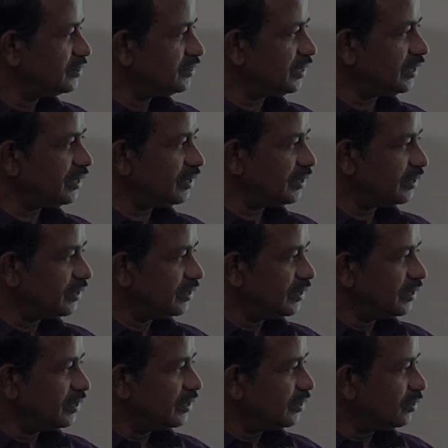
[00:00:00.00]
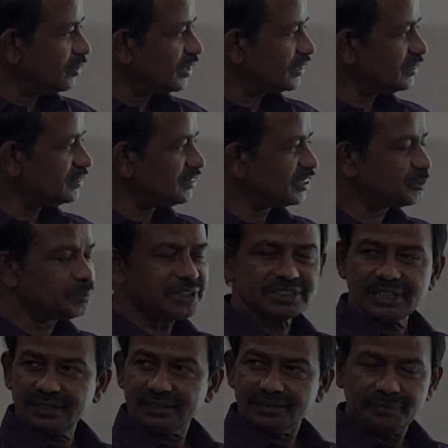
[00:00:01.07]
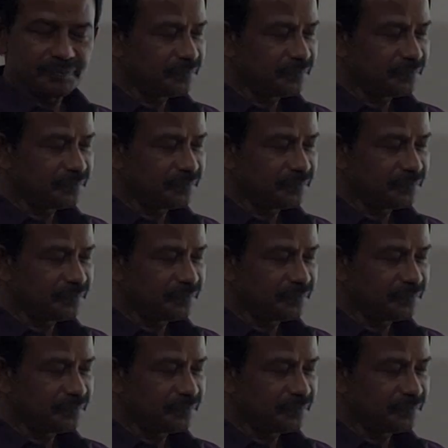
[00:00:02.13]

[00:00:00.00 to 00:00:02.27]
See, look at this expression.